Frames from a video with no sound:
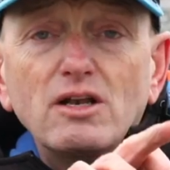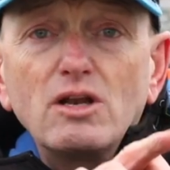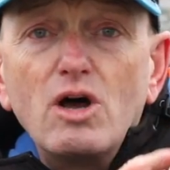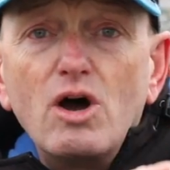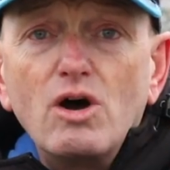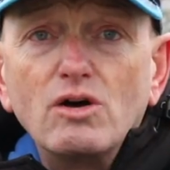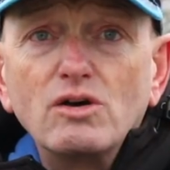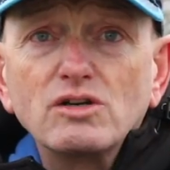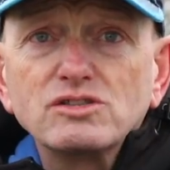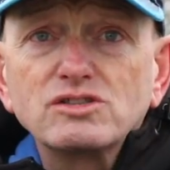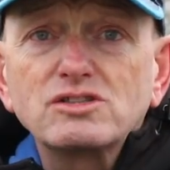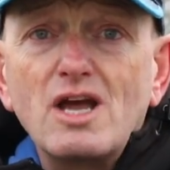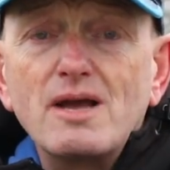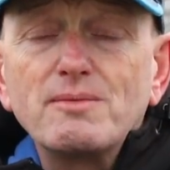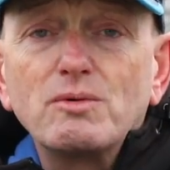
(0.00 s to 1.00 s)
a long
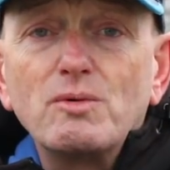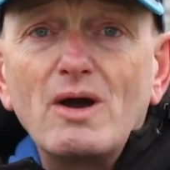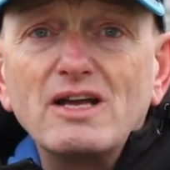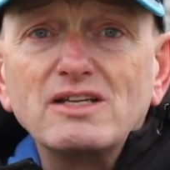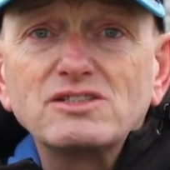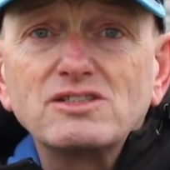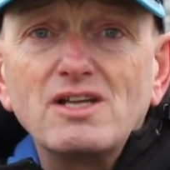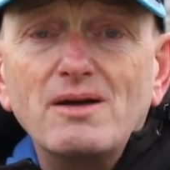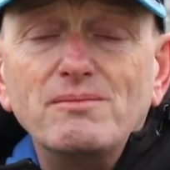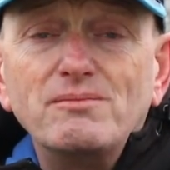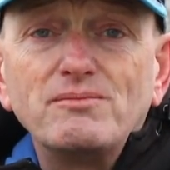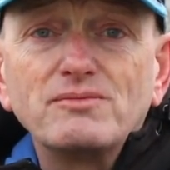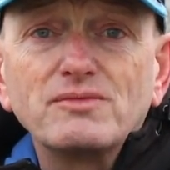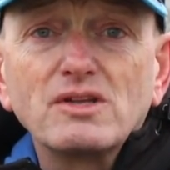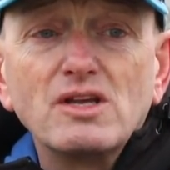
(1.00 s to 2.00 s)
stable wire stem.
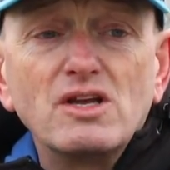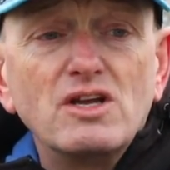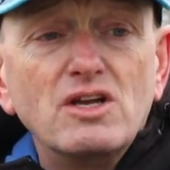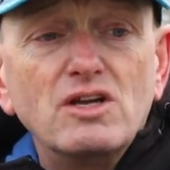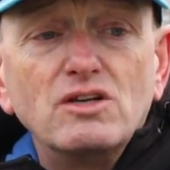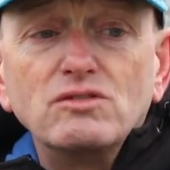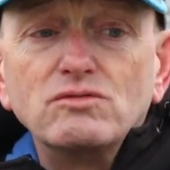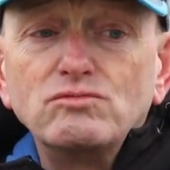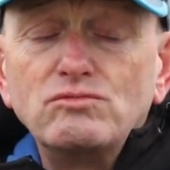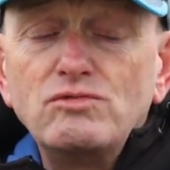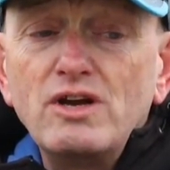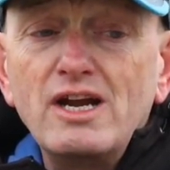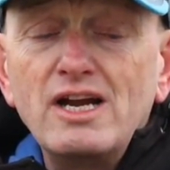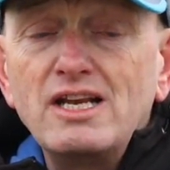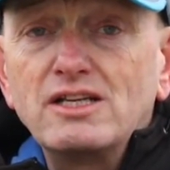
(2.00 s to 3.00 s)

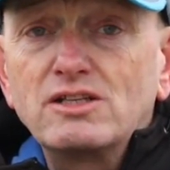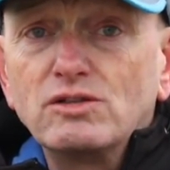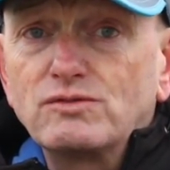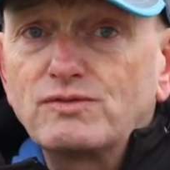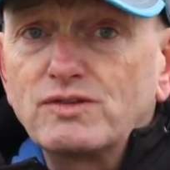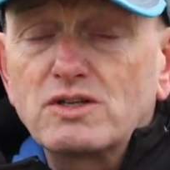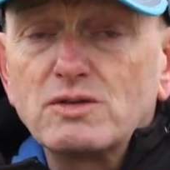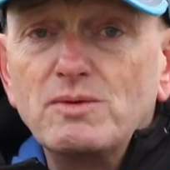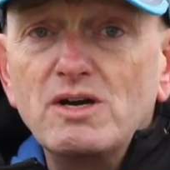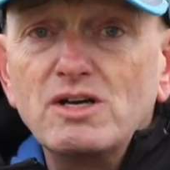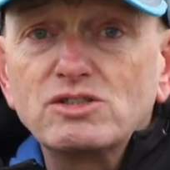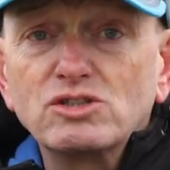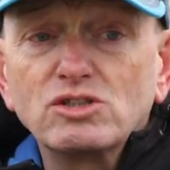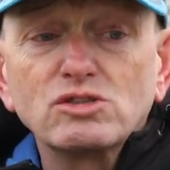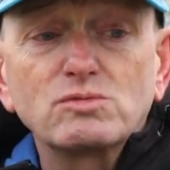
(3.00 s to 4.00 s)
Really good for
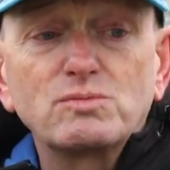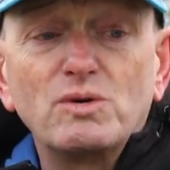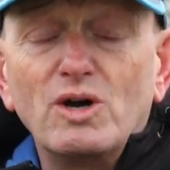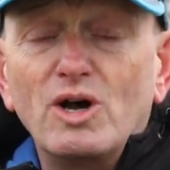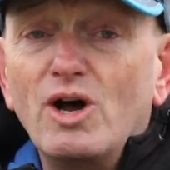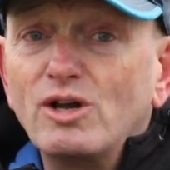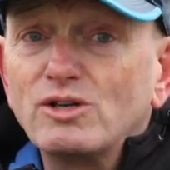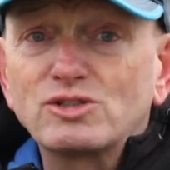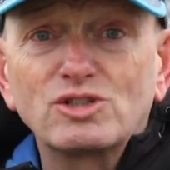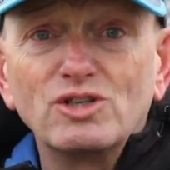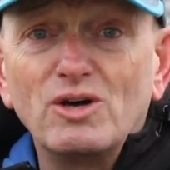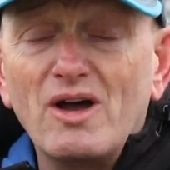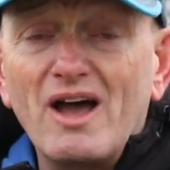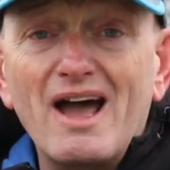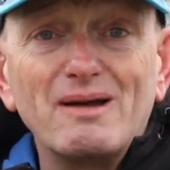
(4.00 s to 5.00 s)
commercials, but
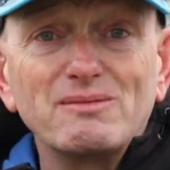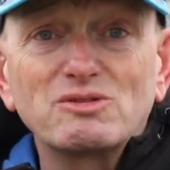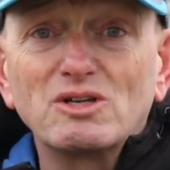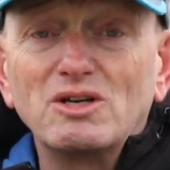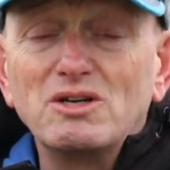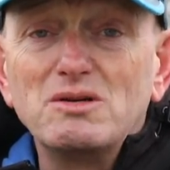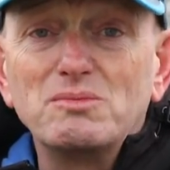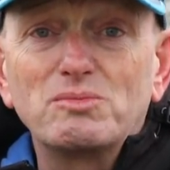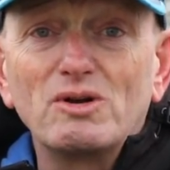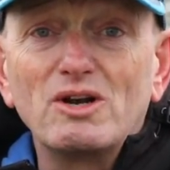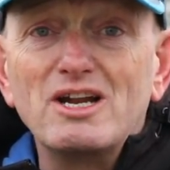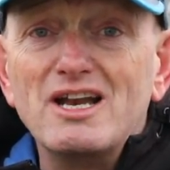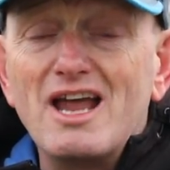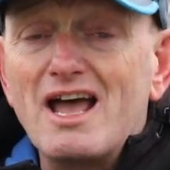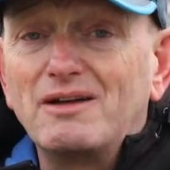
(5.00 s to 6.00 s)
also absolutely
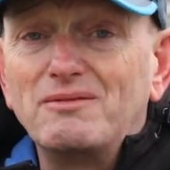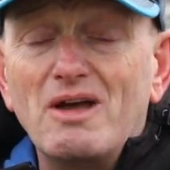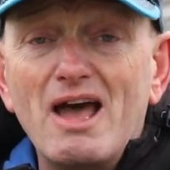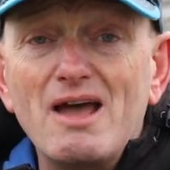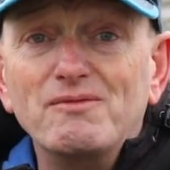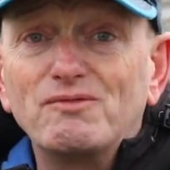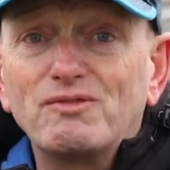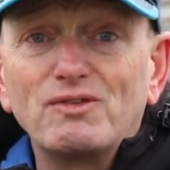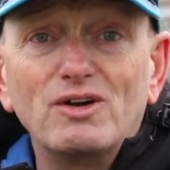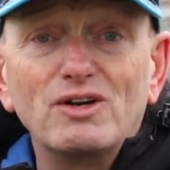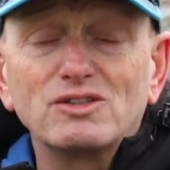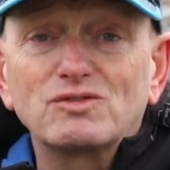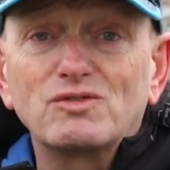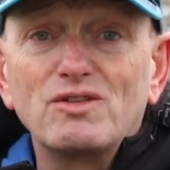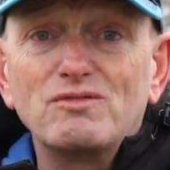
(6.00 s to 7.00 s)
brilliant. Hemp
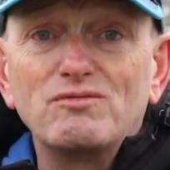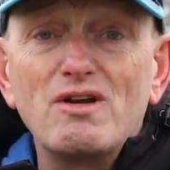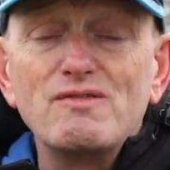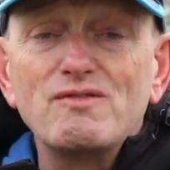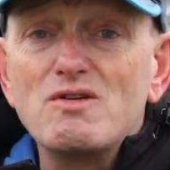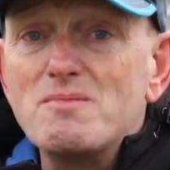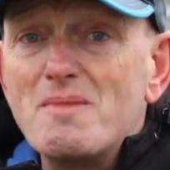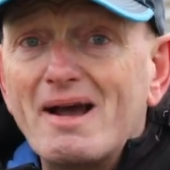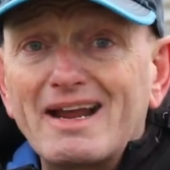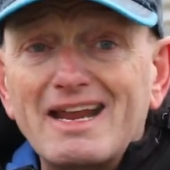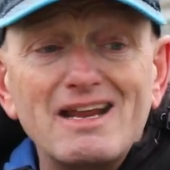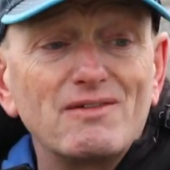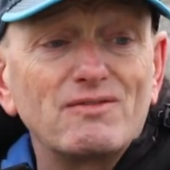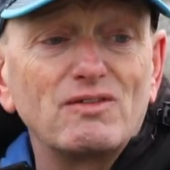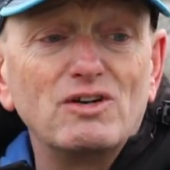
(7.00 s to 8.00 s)
floats from the river,
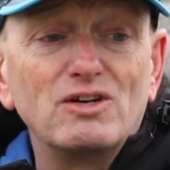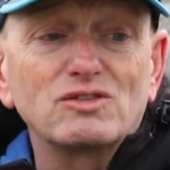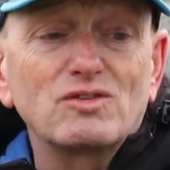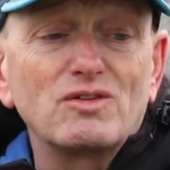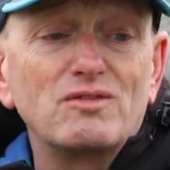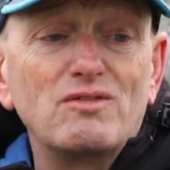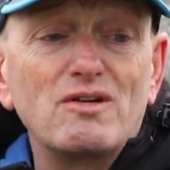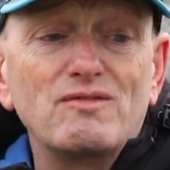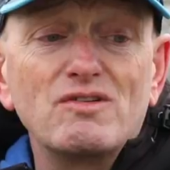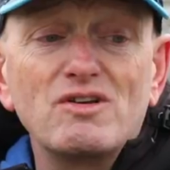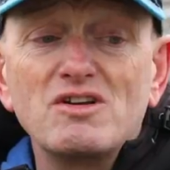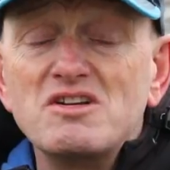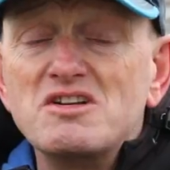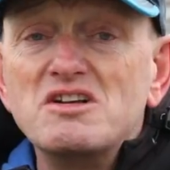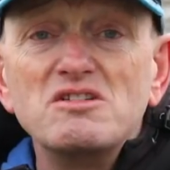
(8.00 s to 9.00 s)
maggot floats from the
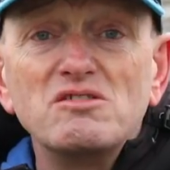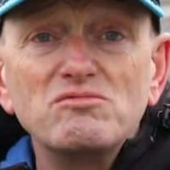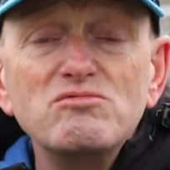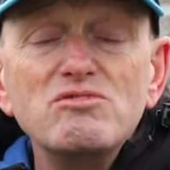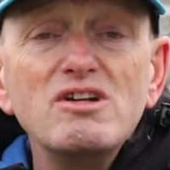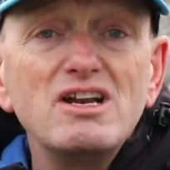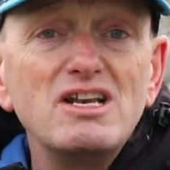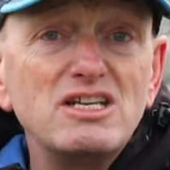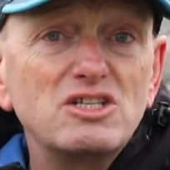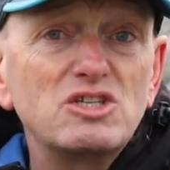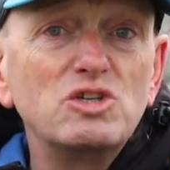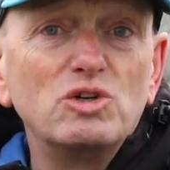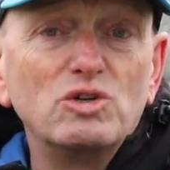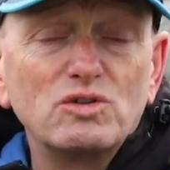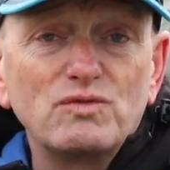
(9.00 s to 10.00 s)
river. Really
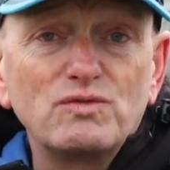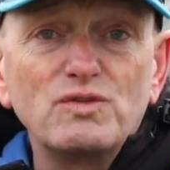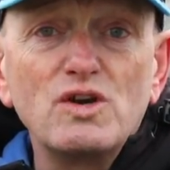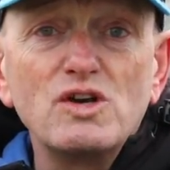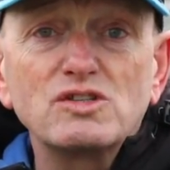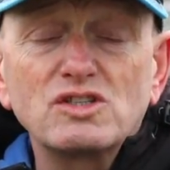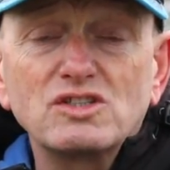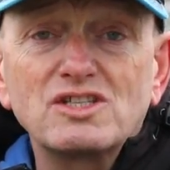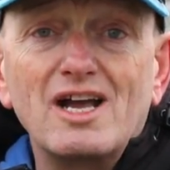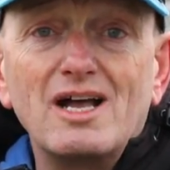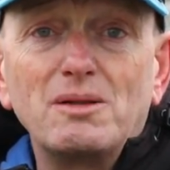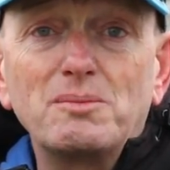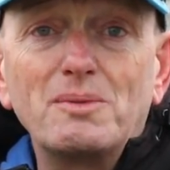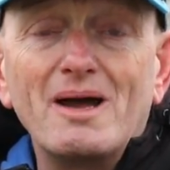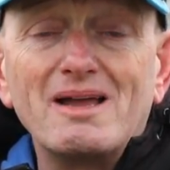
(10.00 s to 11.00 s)
good,
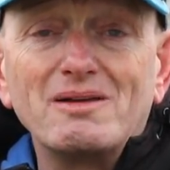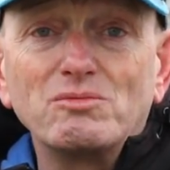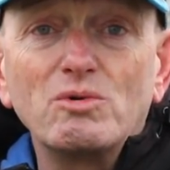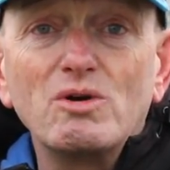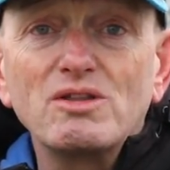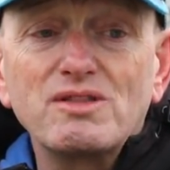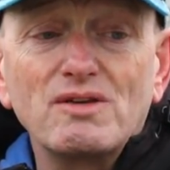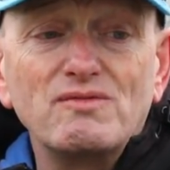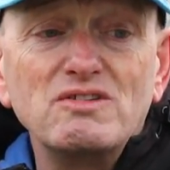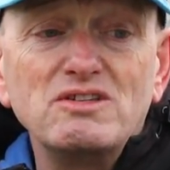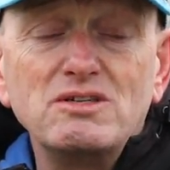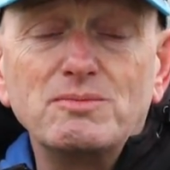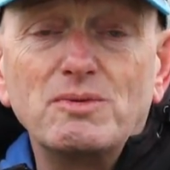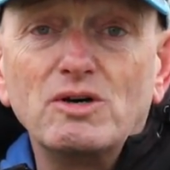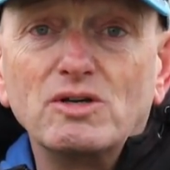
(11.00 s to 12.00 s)
versatile pattern, worth having
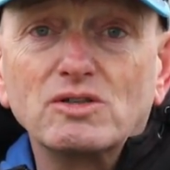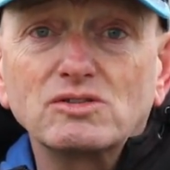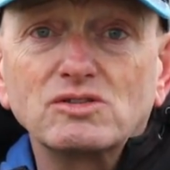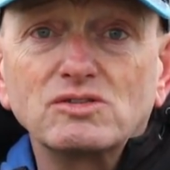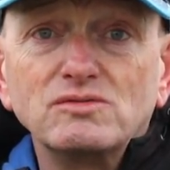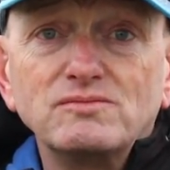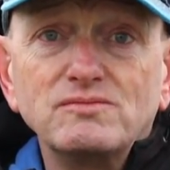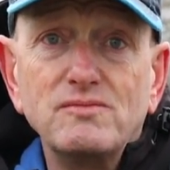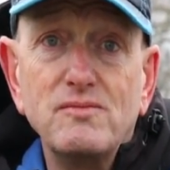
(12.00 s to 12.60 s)
in your box.